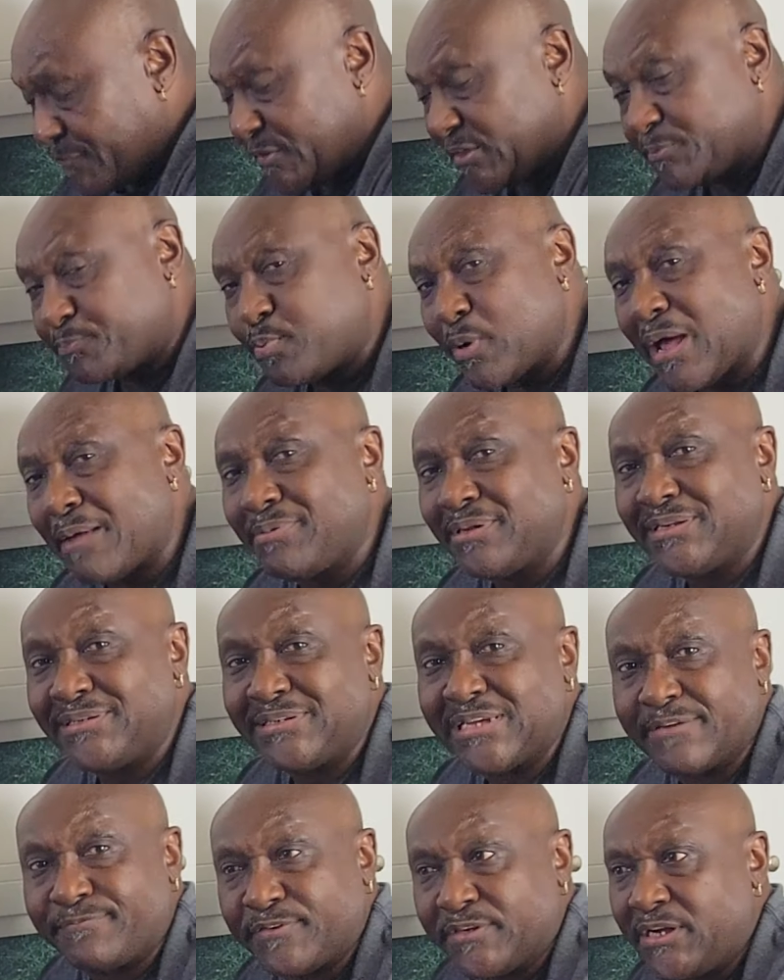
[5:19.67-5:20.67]
There's probably
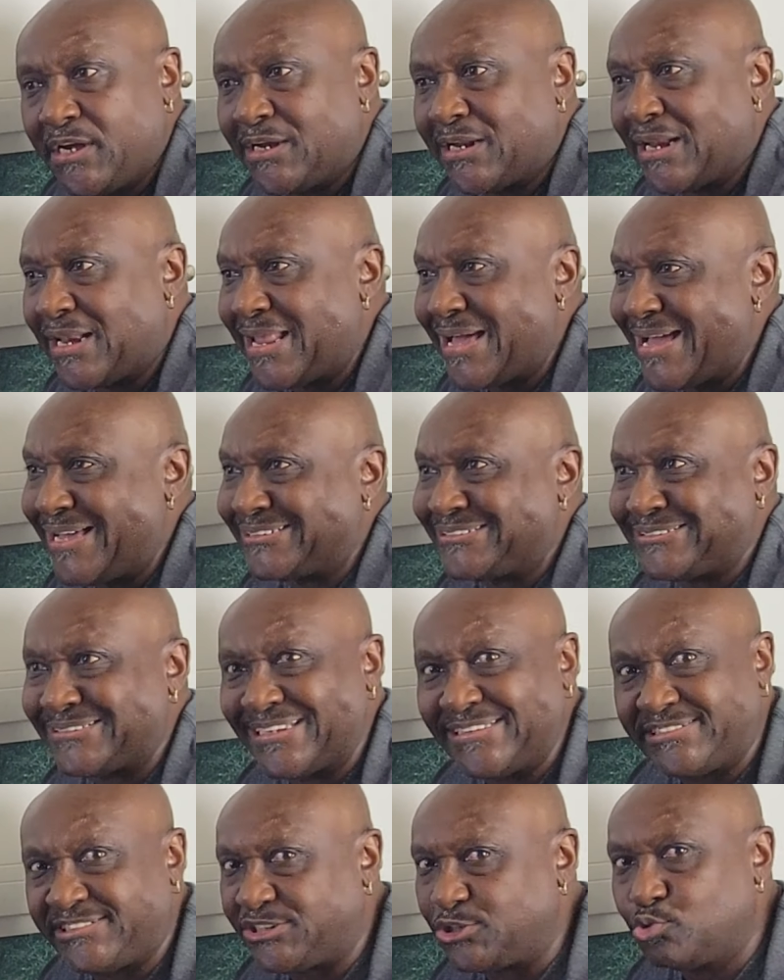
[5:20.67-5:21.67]
enough in here to last,
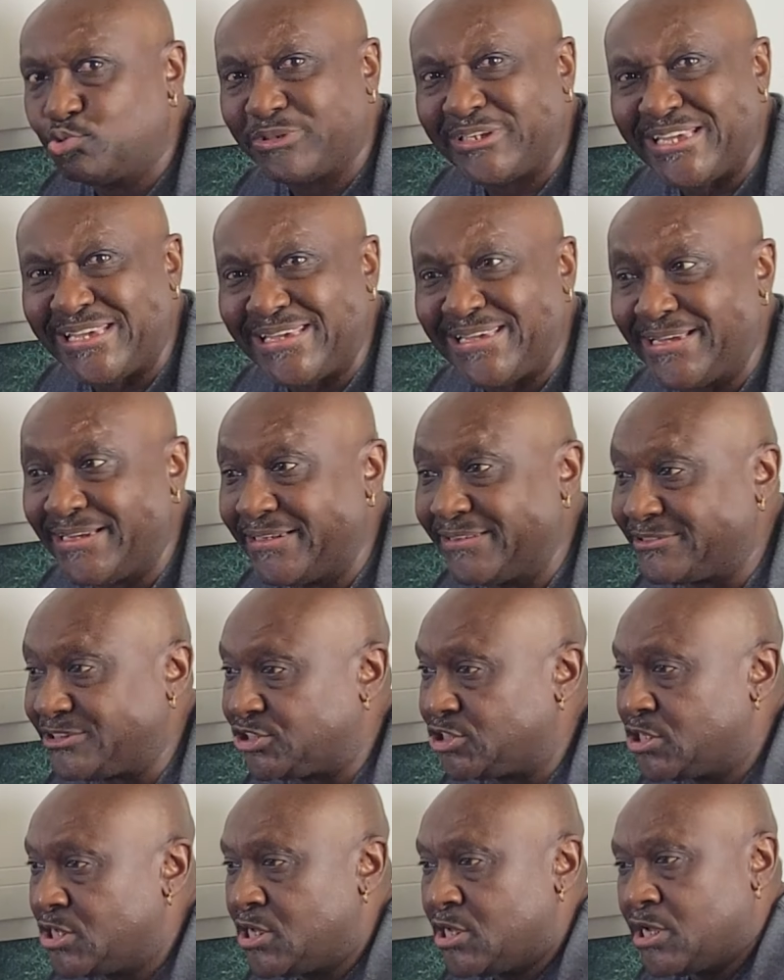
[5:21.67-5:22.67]
say, two
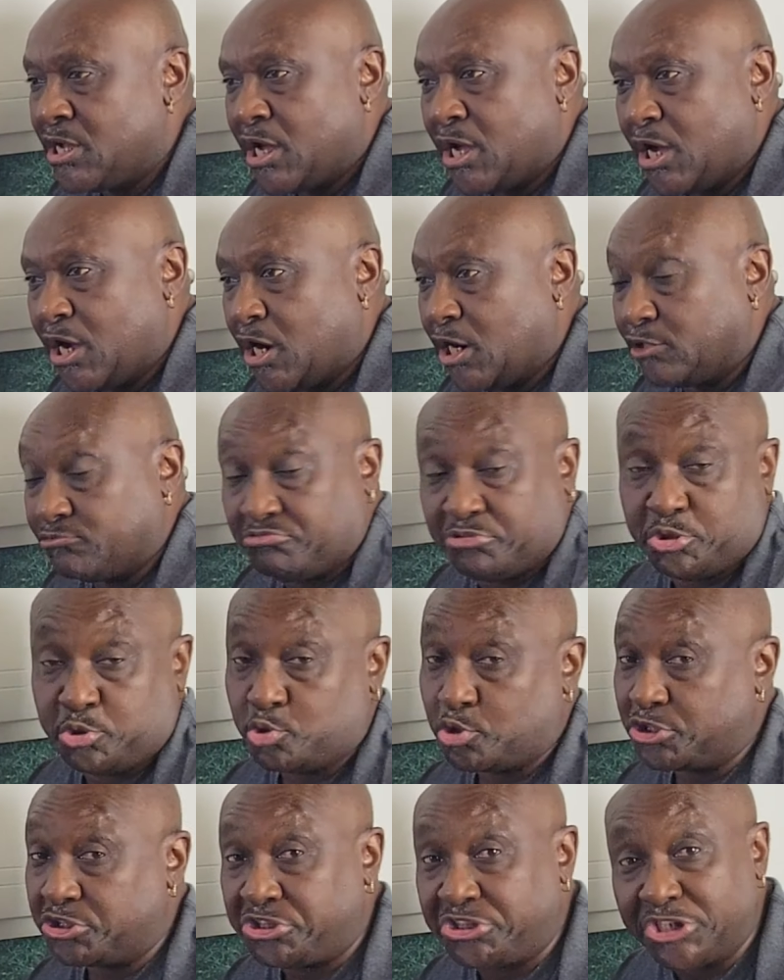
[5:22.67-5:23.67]
kids, uh,
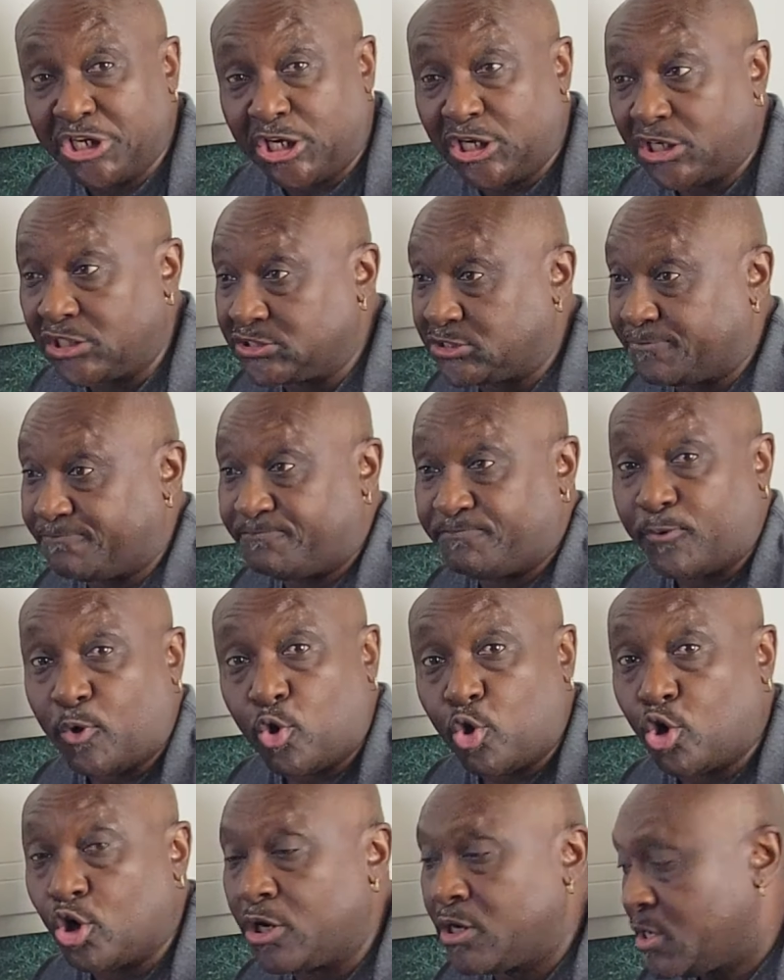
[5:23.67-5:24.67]
two adults,
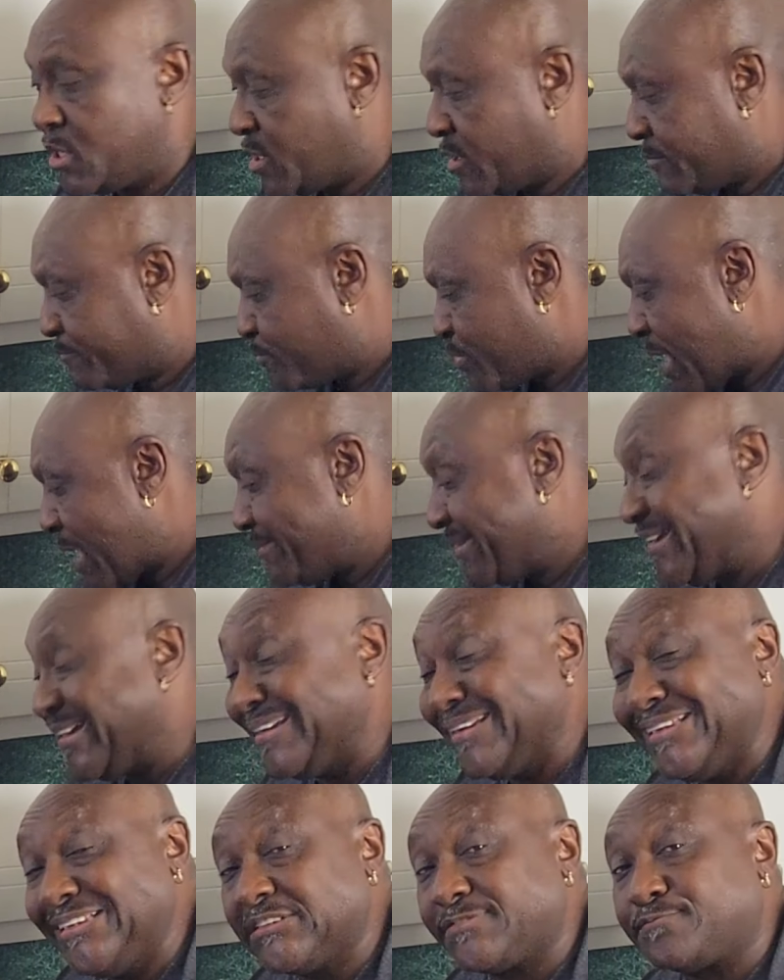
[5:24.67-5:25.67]
four, probably
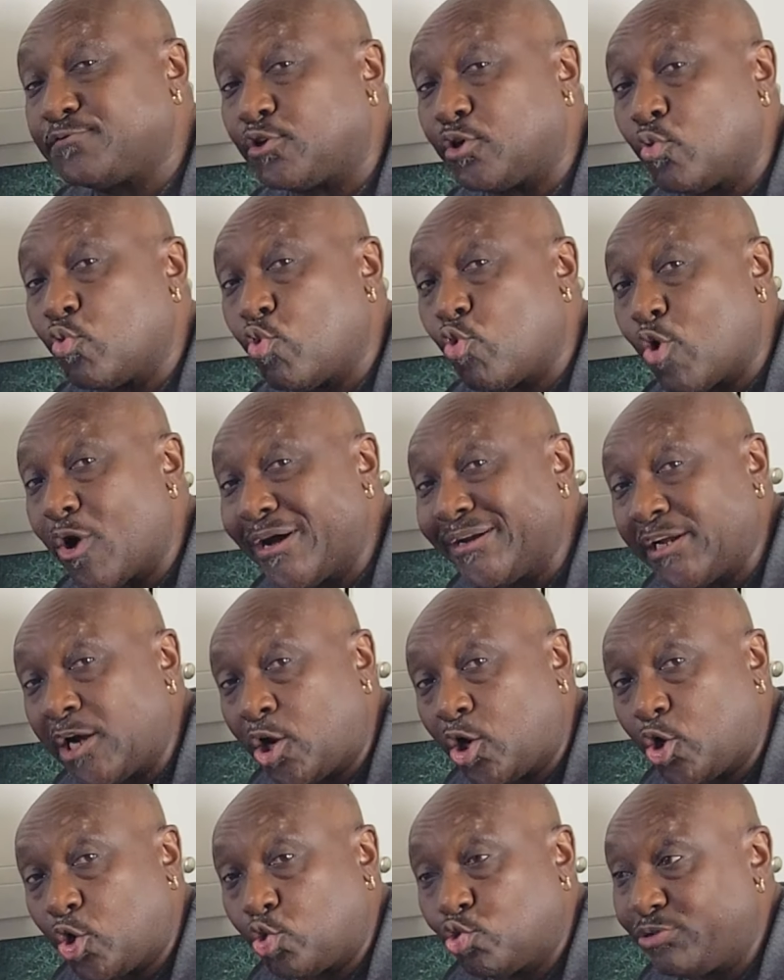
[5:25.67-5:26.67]
at least for one
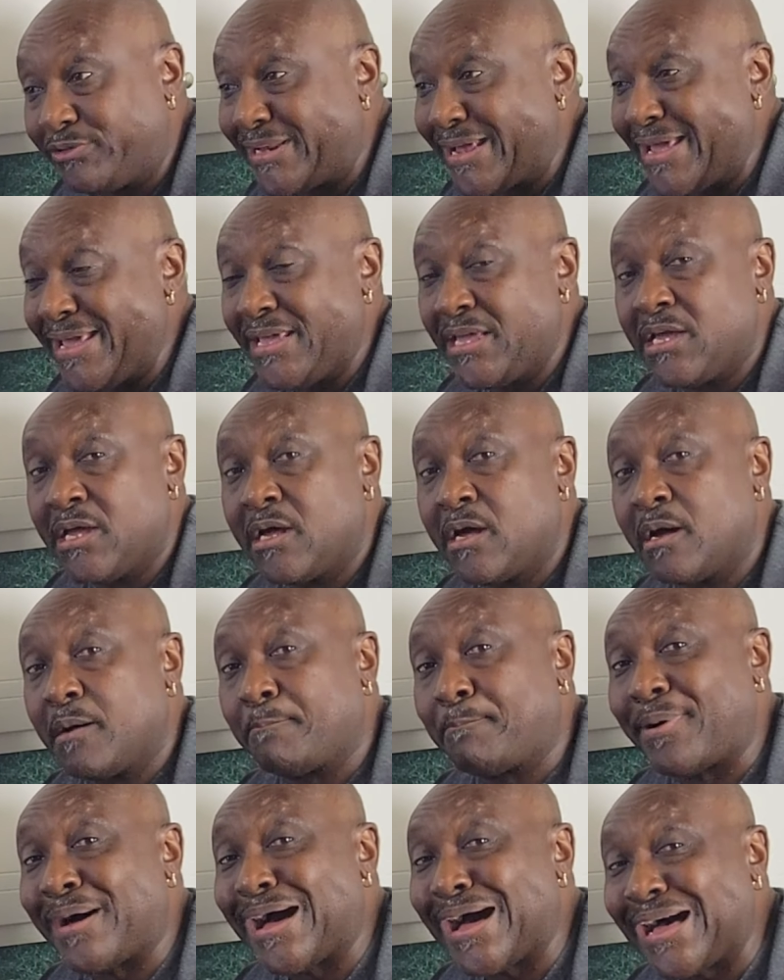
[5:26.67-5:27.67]
whole day,
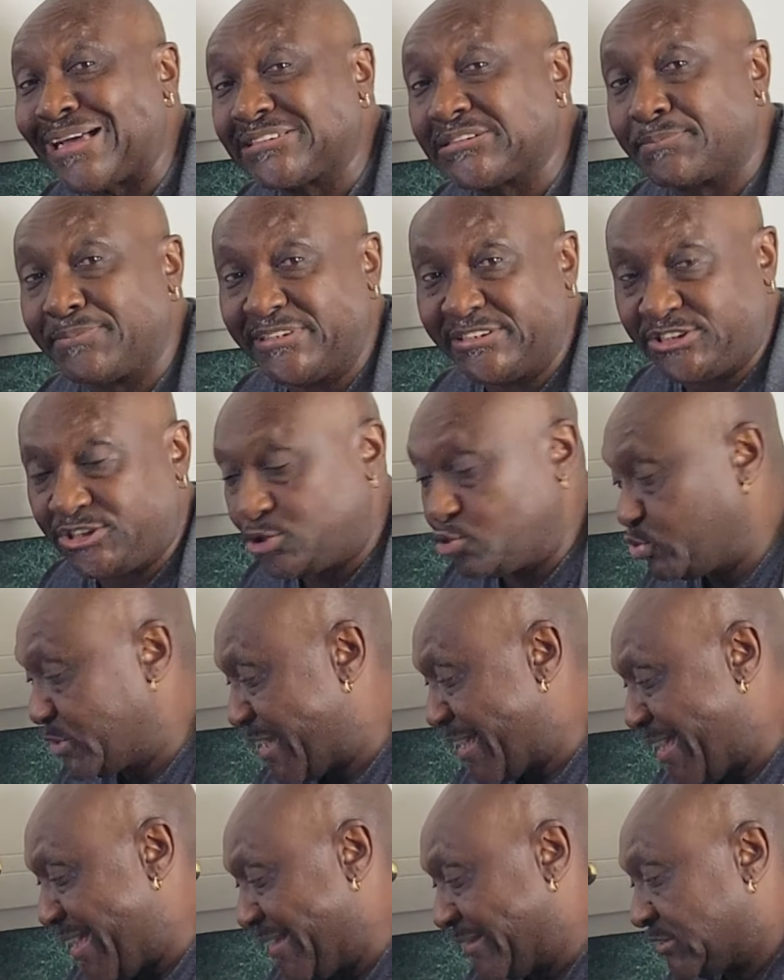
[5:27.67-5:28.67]
possibly
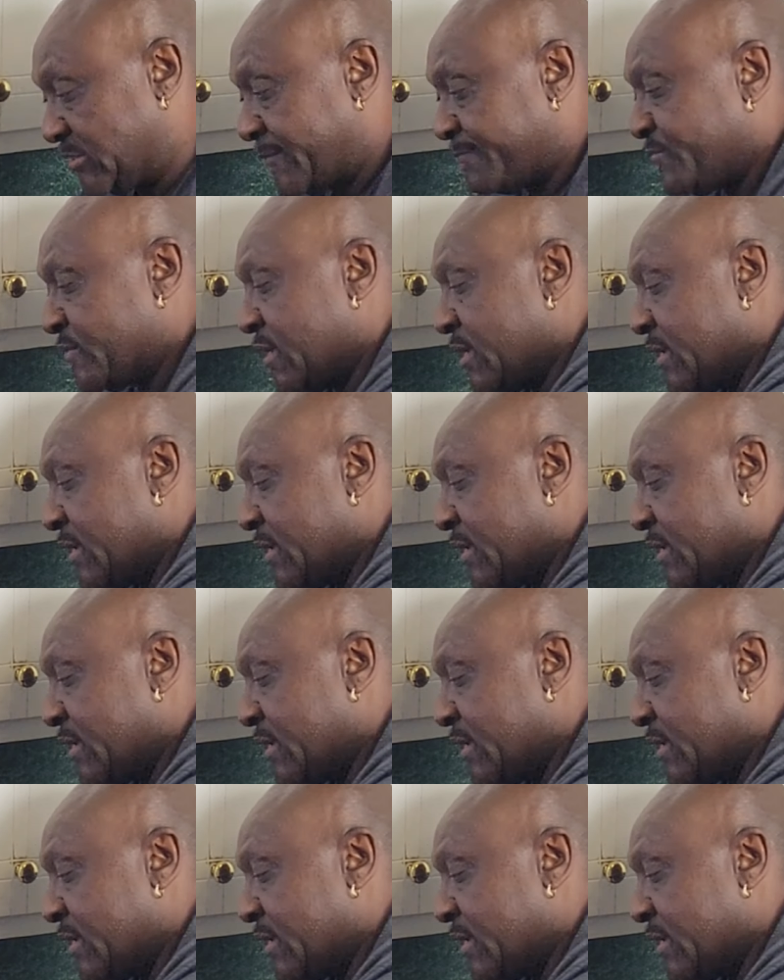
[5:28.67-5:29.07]
two days.